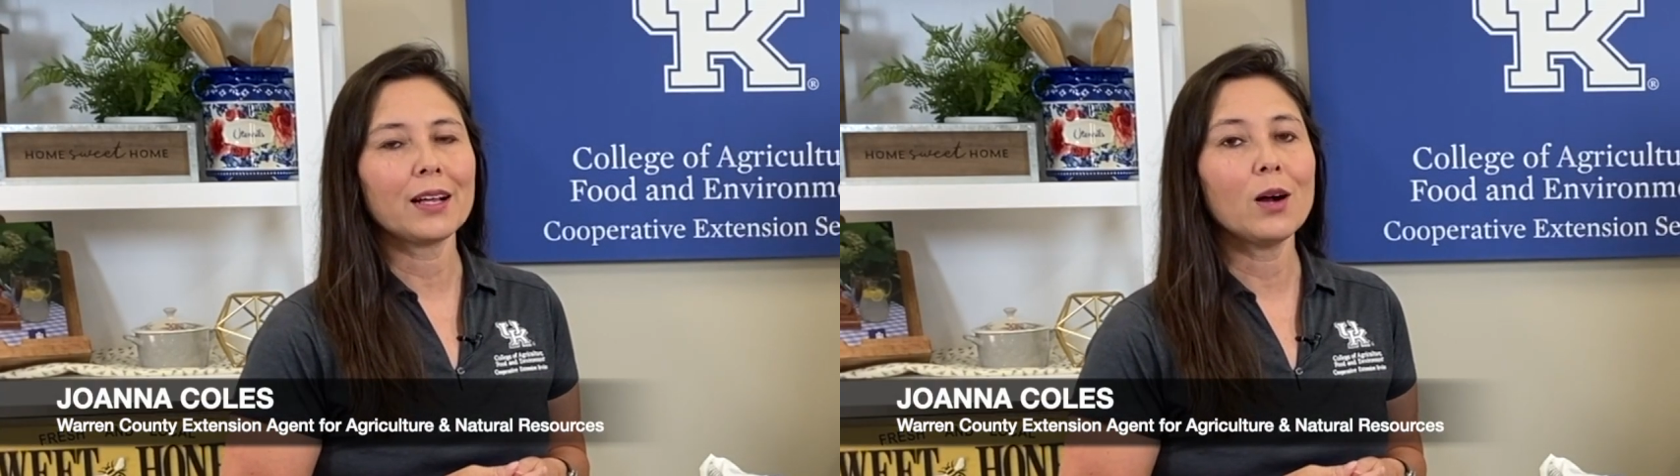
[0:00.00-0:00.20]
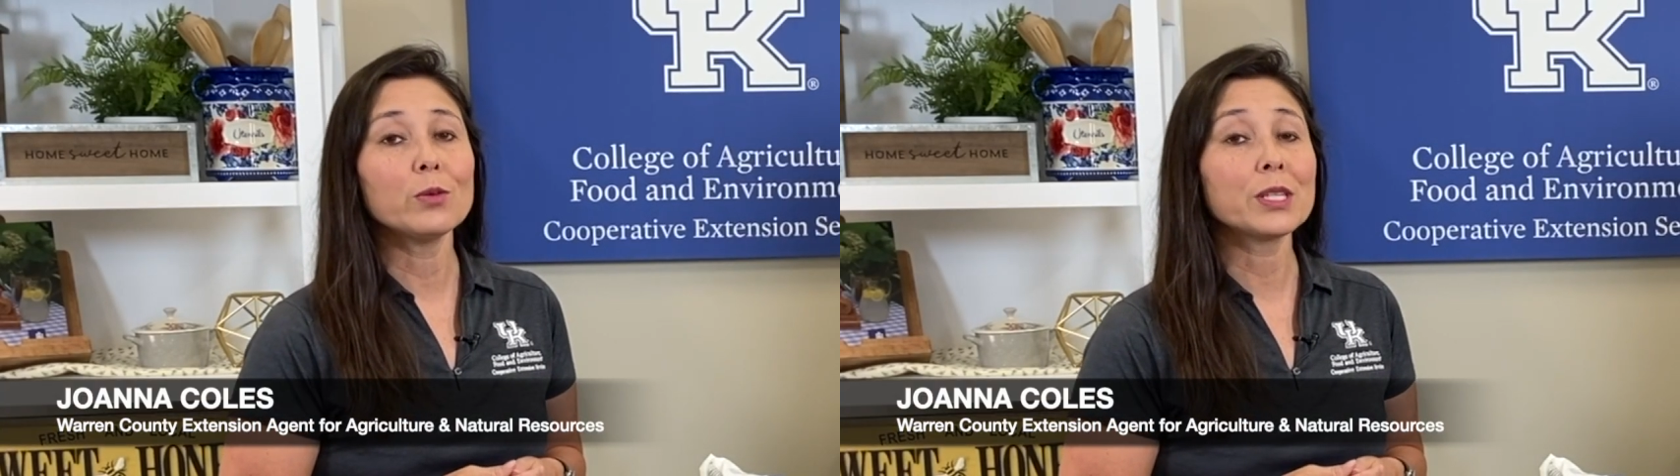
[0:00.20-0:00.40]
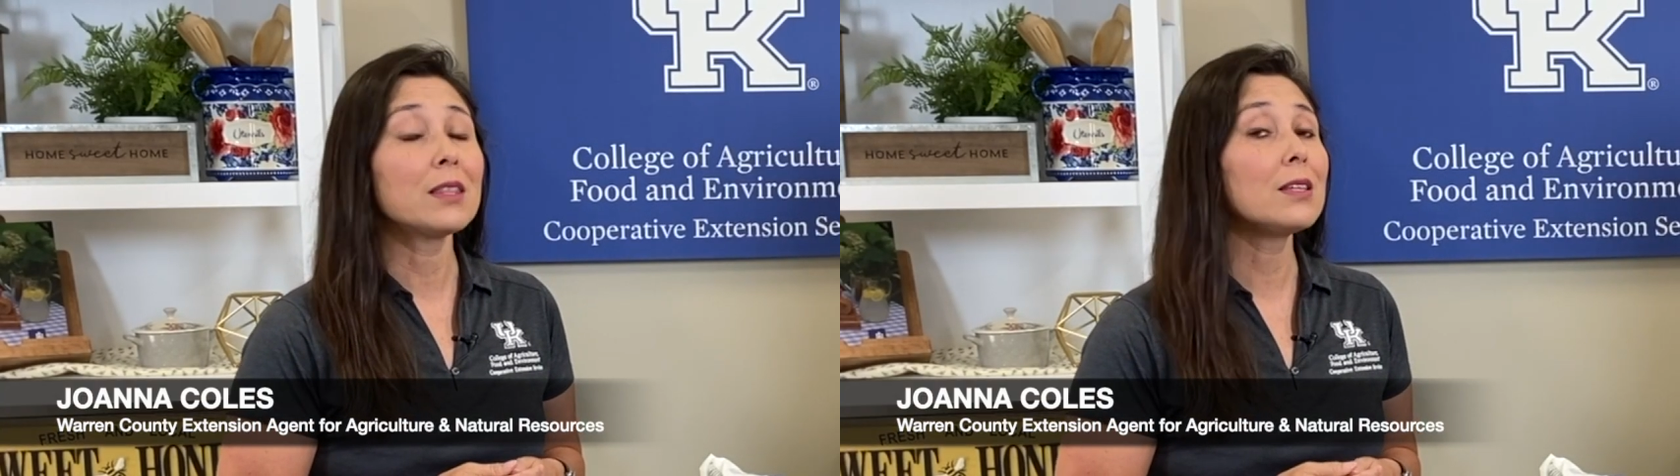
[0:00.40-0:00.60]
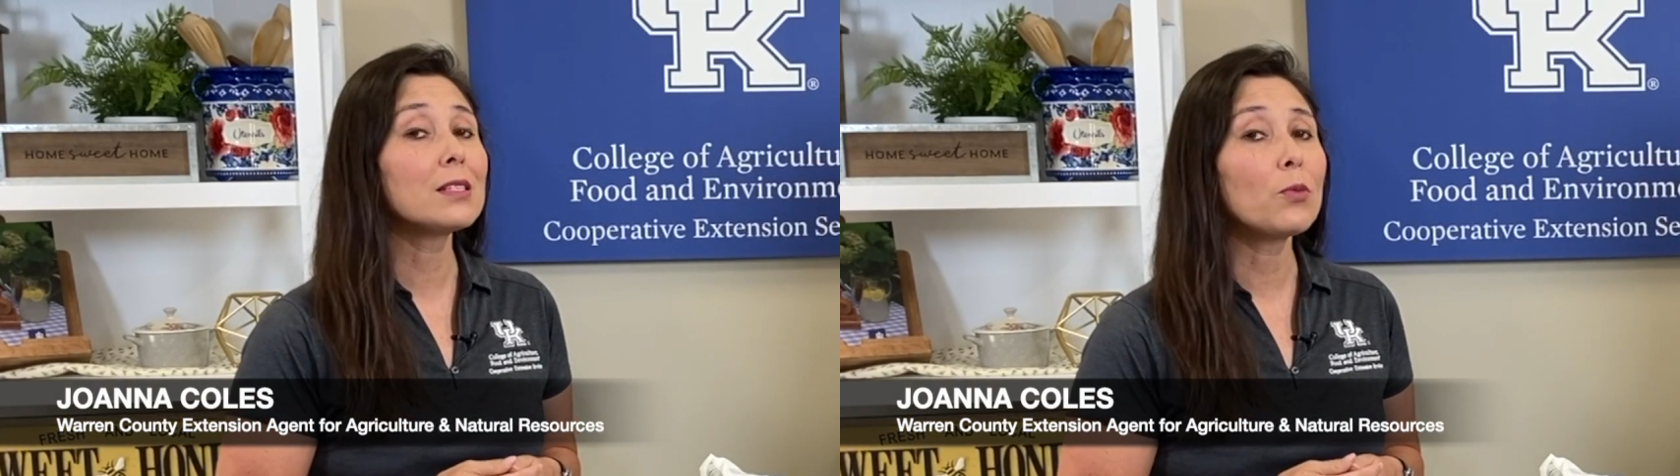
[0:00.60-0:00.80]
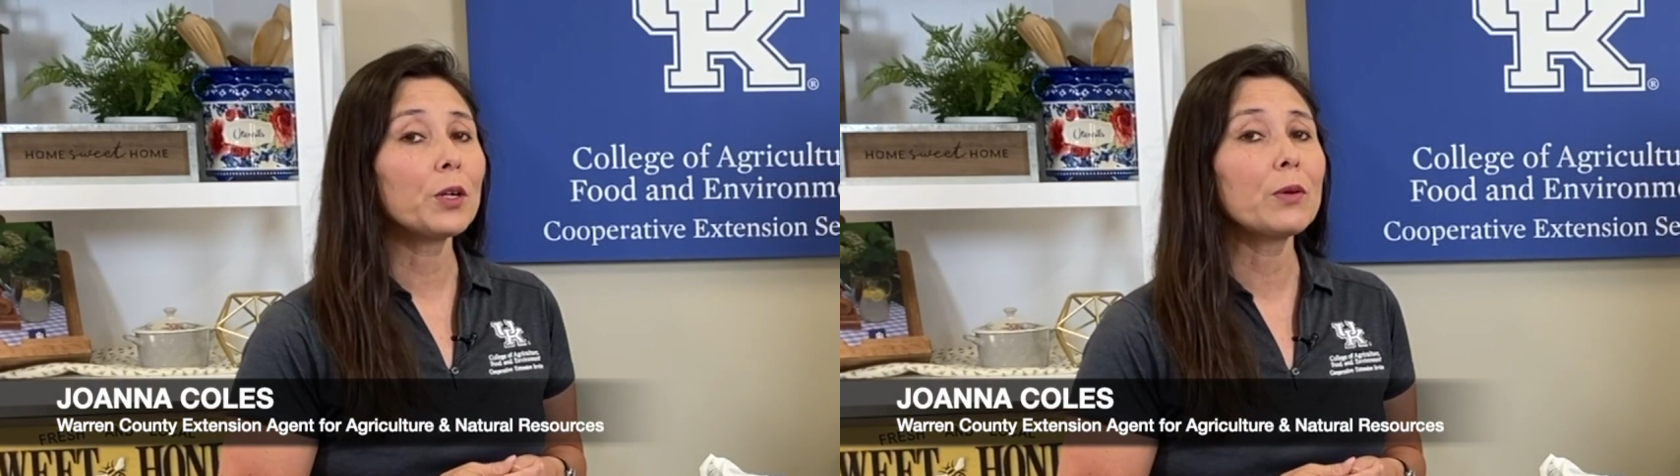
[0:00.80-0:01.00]
and this
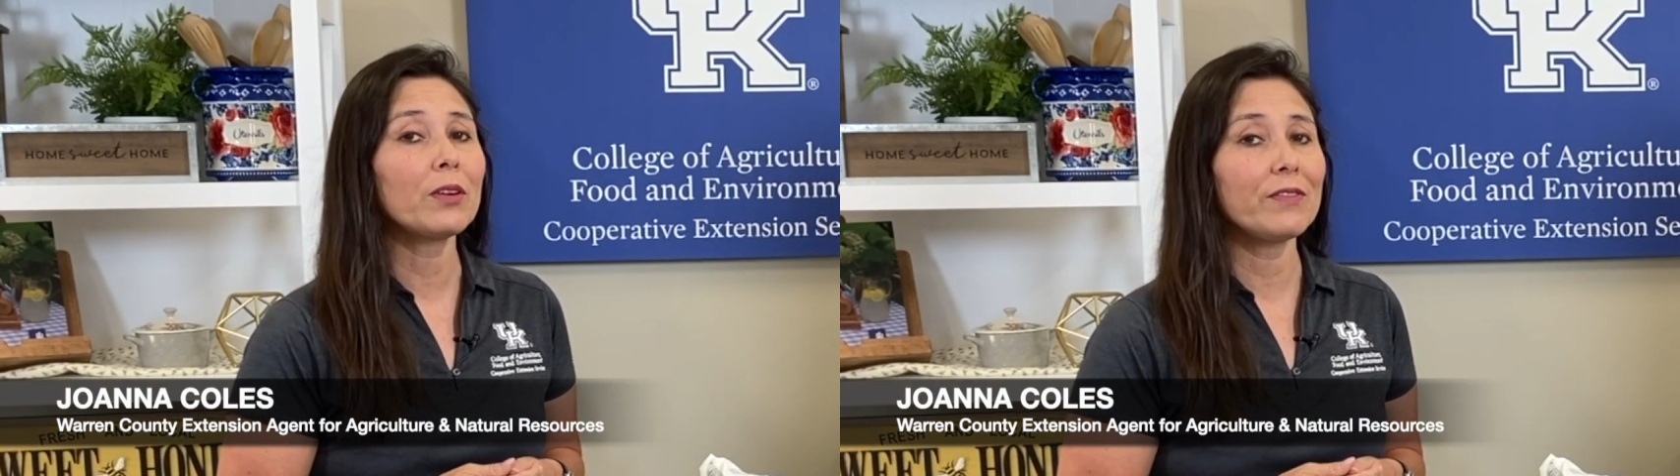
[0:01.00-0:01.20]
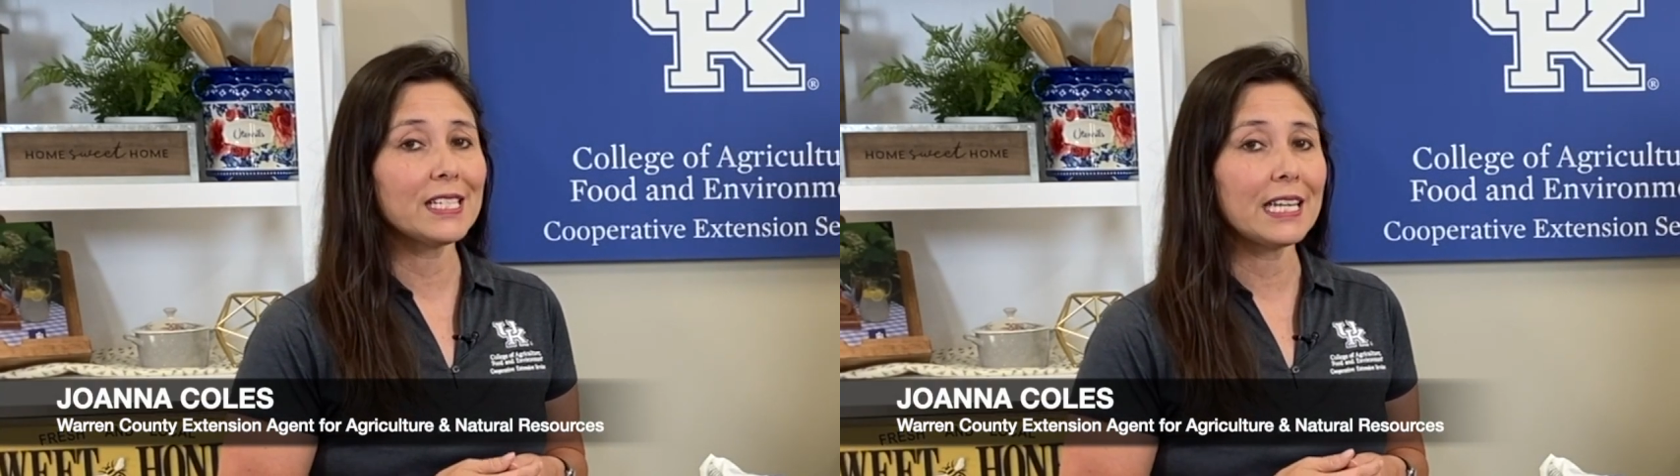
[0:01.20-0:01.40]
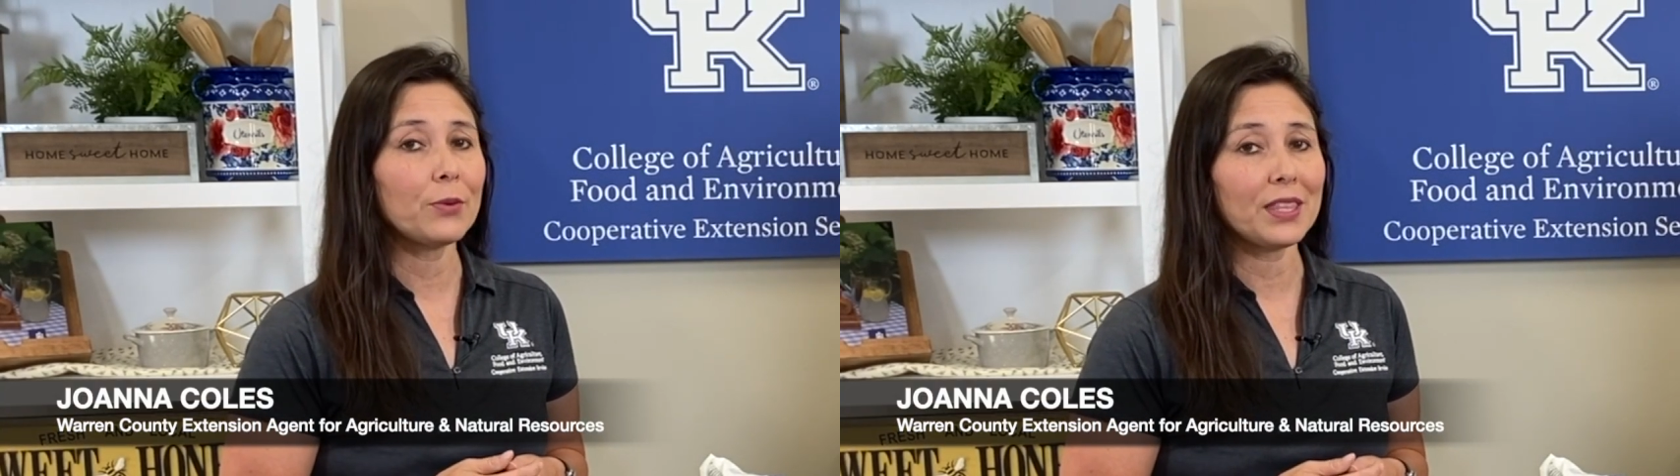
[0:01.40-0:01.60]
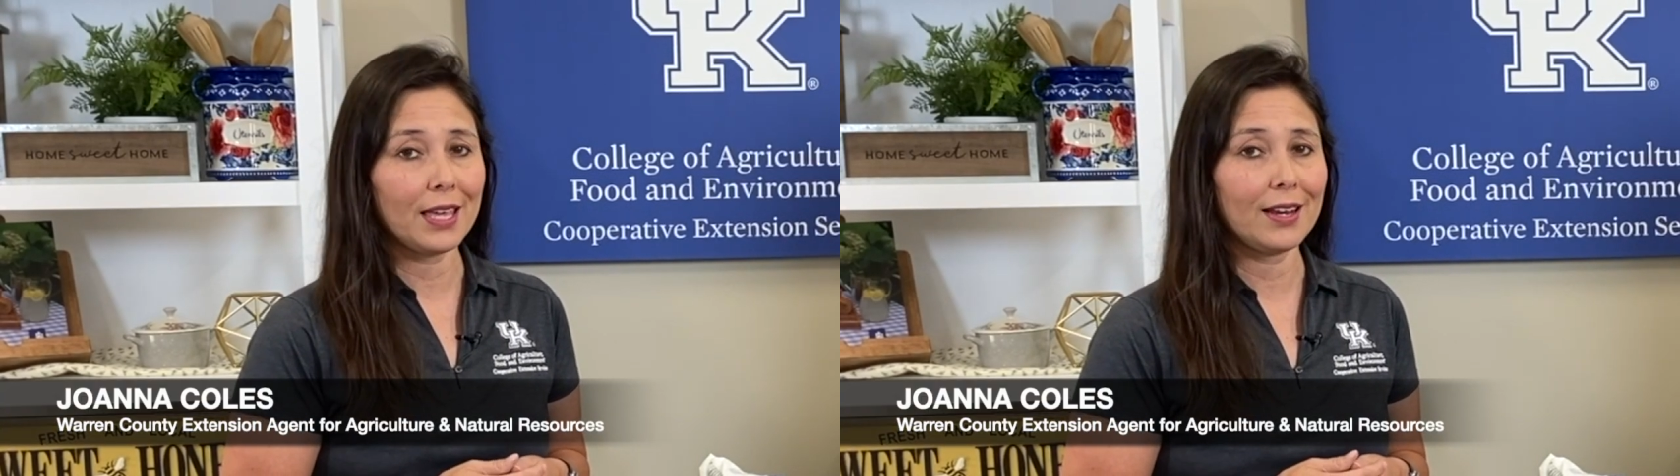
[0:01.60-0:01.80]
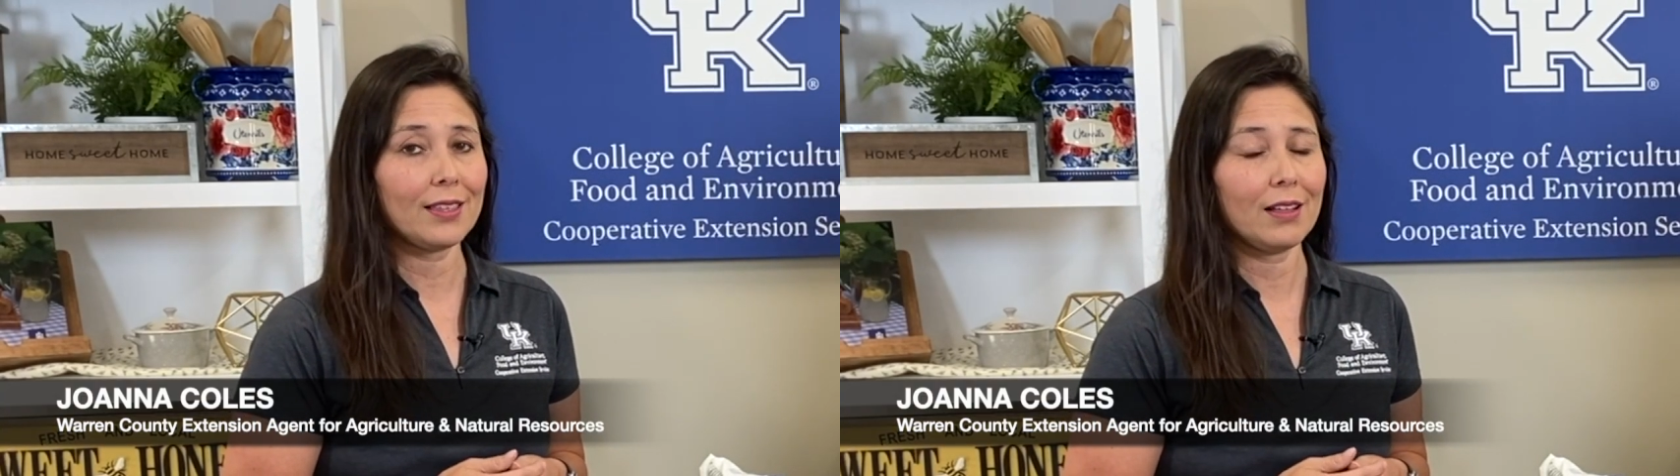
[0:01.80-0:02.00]
morning we're visiting with Kenneth Clayton.